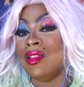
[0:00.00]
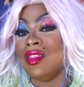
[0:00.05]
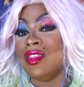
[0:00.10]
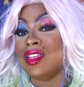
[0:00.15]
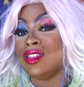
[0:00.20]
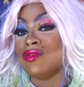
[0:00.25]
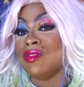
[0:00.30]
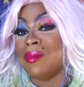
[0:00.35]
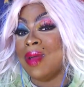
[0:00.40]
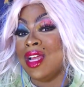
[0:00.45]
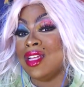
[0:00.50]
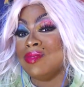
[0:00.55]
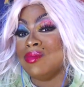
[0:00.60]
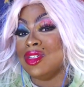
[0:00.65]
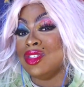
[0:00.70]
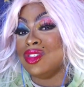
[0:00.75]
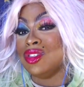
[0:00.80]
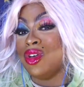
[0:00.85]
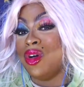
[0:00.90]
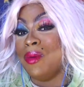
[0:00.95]
this reminds
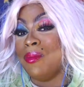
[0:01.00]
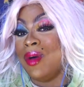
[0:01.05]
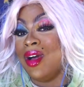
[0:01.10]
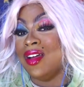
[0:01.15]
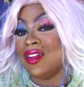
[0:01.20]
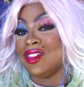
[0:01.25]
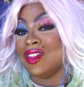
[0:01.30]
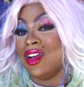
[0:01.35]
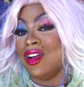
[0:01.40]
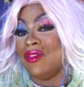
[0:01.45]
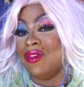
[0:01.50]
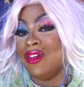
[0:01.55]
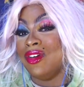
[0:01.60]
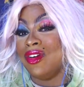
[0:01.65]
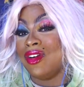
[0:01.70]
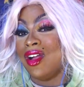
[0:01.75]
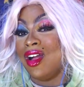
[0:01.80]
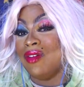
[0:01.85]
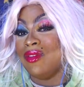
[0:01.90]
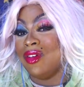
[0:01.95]
me so much of
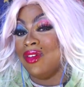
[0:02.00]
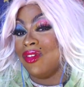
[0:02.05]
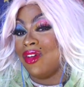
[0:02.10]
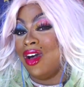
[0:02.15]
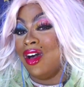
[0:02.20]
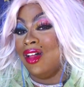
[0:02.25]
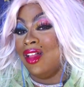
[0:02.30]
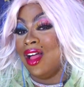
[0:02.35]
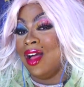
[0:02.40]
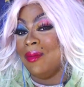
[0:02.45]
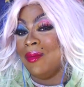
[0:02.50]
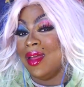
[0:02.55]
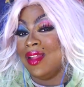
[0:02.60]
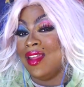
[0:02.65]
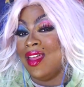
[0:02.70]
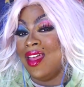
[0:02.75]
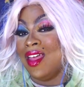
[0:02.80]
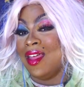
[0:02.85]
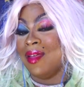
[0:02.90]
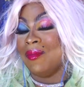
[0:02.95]
her cover of Call Out My
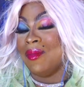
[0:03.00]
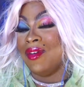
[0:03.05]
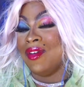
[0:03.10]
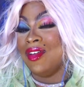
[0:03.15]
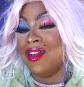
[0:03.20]
Name